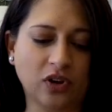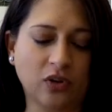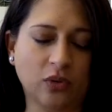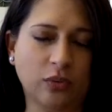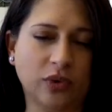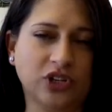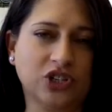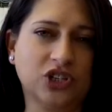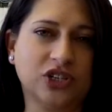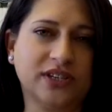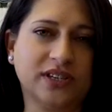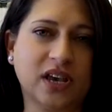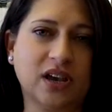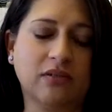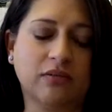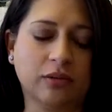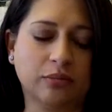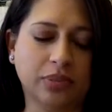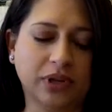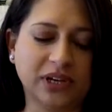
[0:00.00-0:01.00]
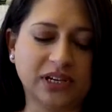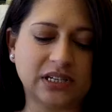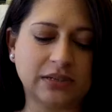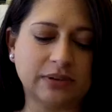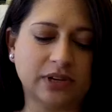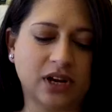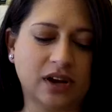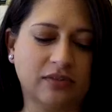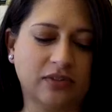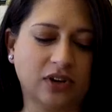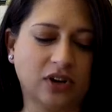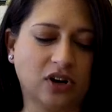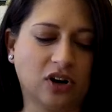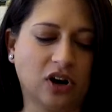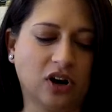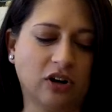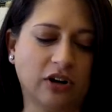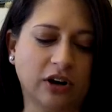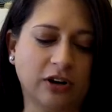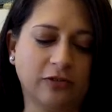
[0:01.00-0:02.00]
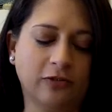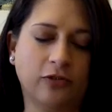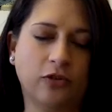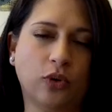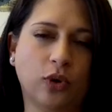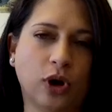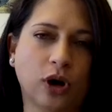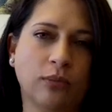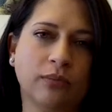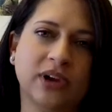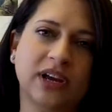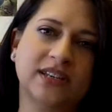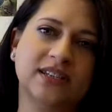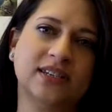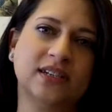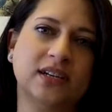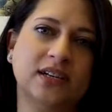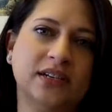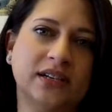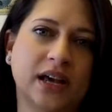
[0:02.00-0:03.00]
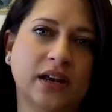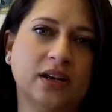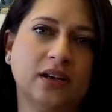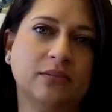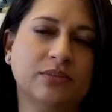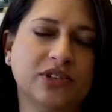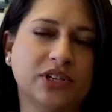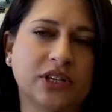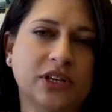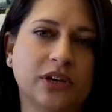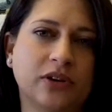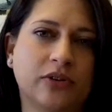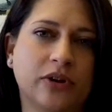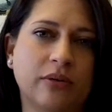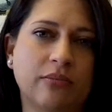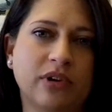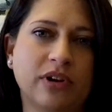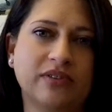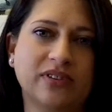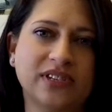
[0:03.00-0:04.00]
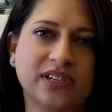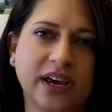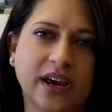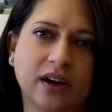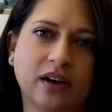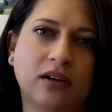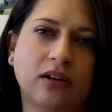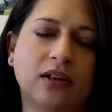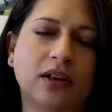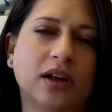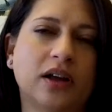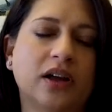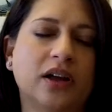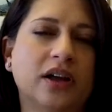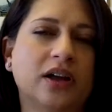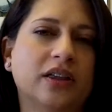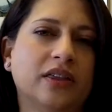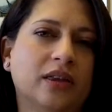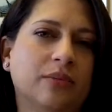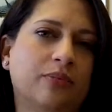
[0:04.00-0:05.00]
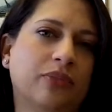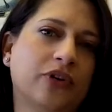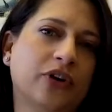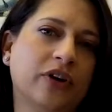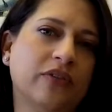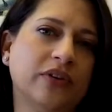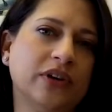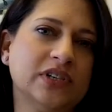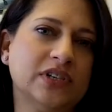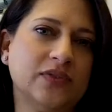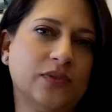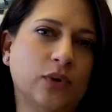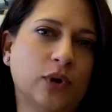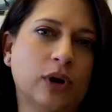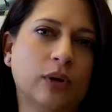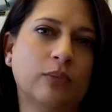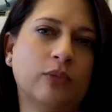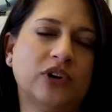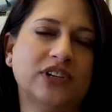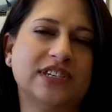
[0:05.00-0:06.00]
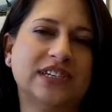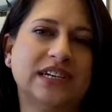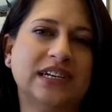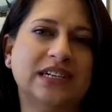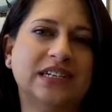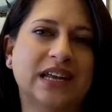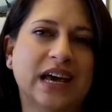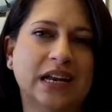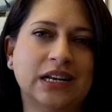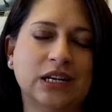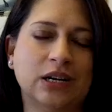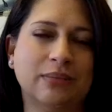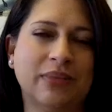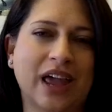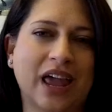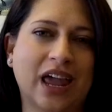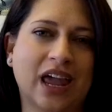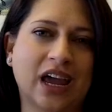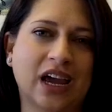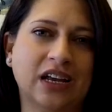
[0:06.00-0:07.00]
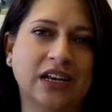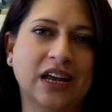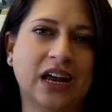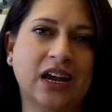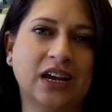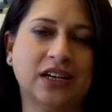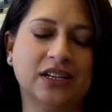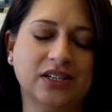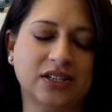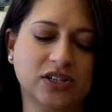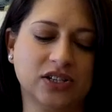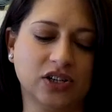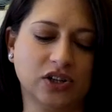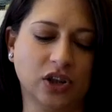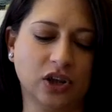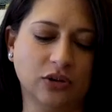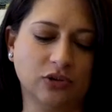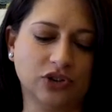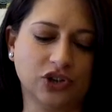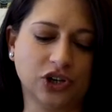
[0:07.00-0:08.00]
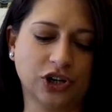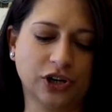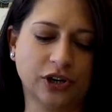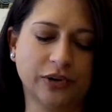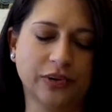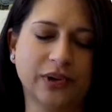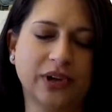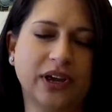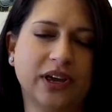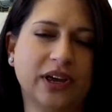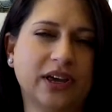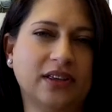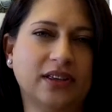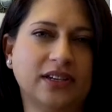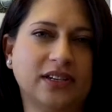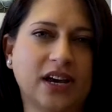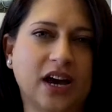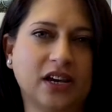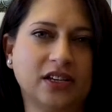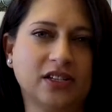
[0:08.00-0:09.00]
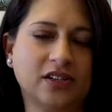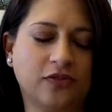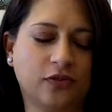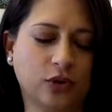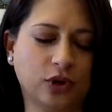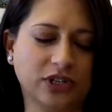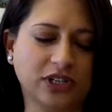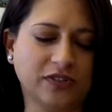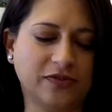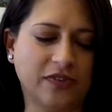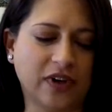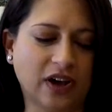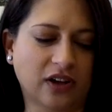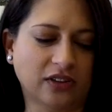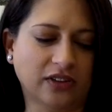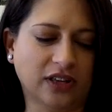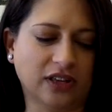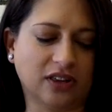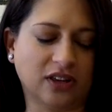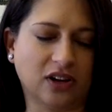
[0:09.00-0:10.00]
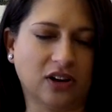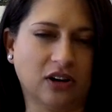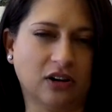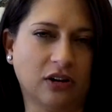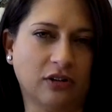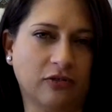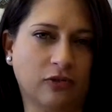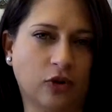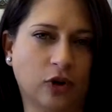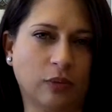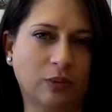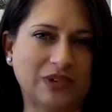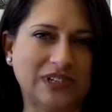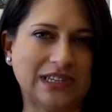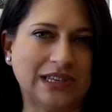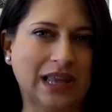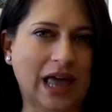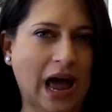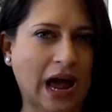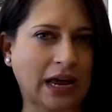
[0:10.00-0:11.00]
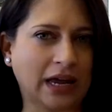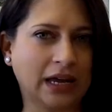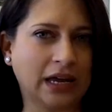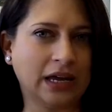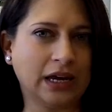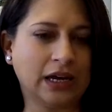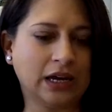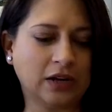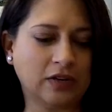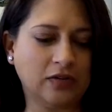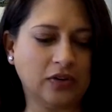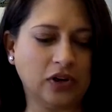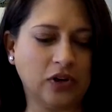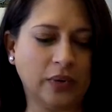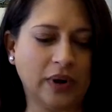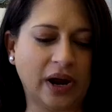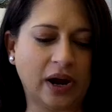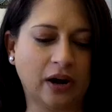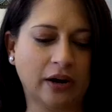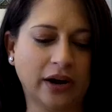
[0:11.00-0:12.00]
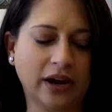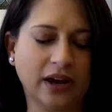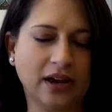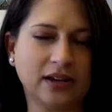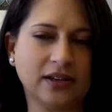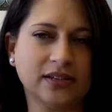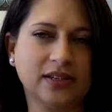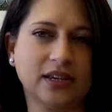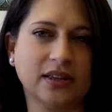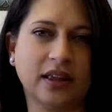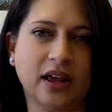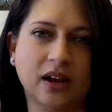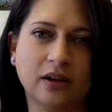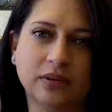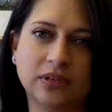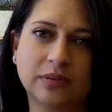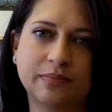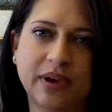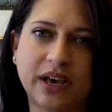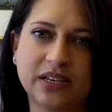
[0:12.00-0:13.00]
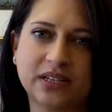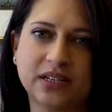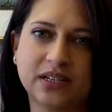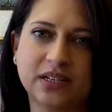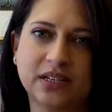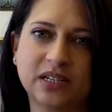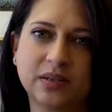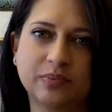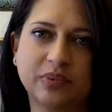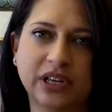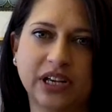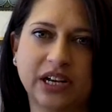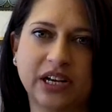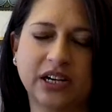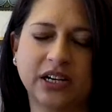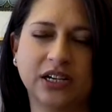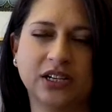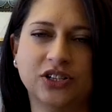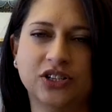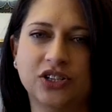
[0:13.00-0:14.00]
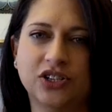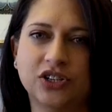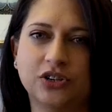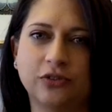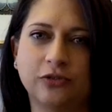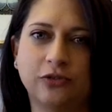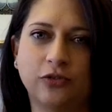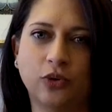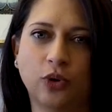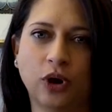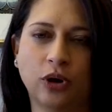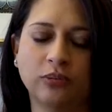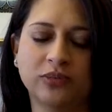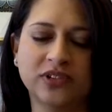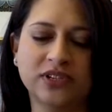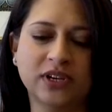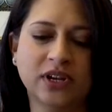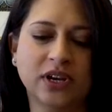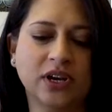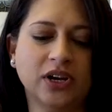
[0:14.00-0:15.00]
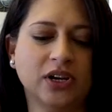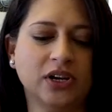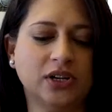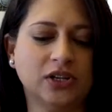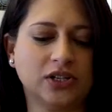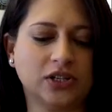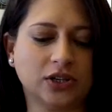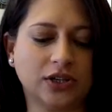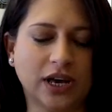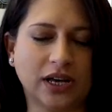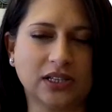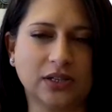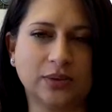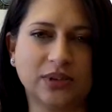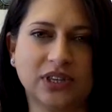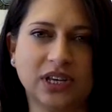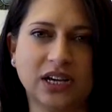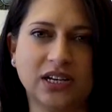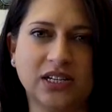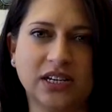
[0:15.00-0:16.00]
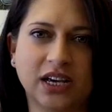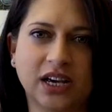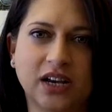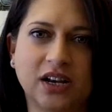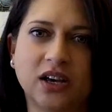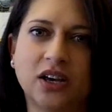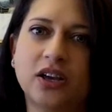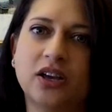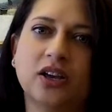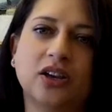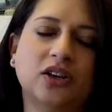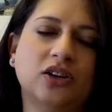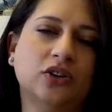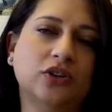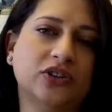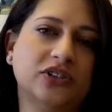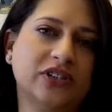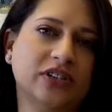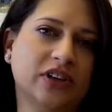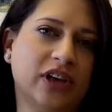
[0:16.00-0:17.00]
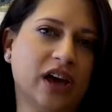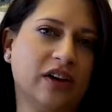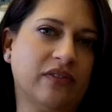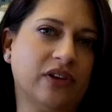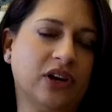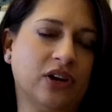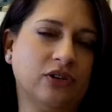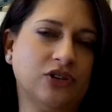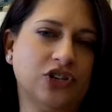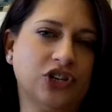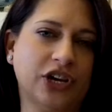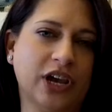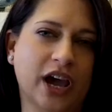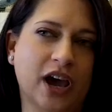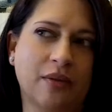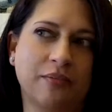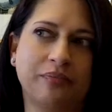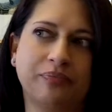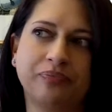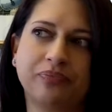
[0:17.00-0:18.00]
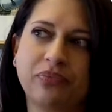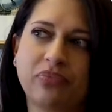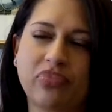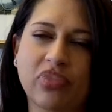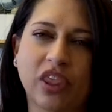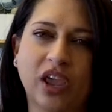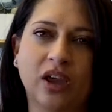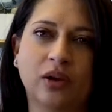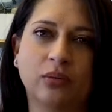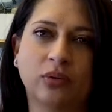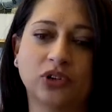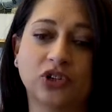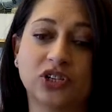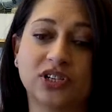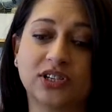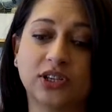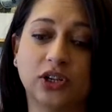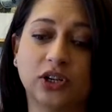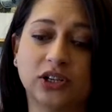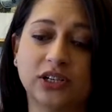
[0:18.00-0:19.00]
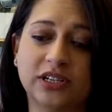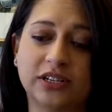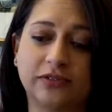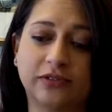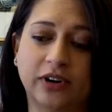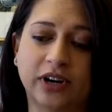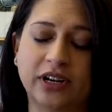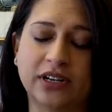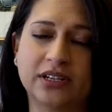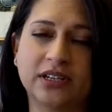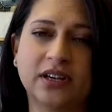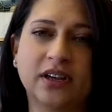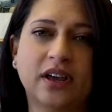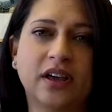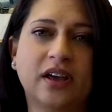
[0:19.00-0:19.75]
which is a replacement of the current form. It's an addendum to the agreement of sale. The previous form was an addendum and a disclosure. The task force felt that the current form was lacking in a few areas and that it was best to split it into 2 forms. So that's what they did. You'll still have an OGM. It will just look different.